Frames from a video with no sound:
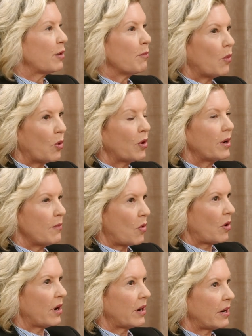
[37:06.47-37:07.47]
More and
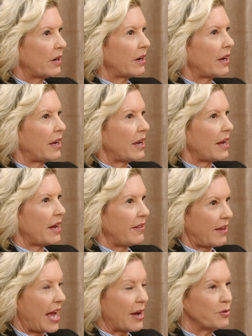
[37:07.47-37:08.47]
more
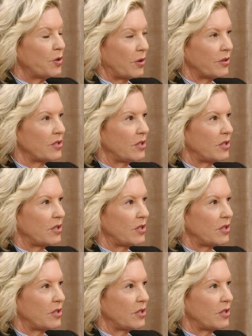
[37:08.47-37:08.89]
households,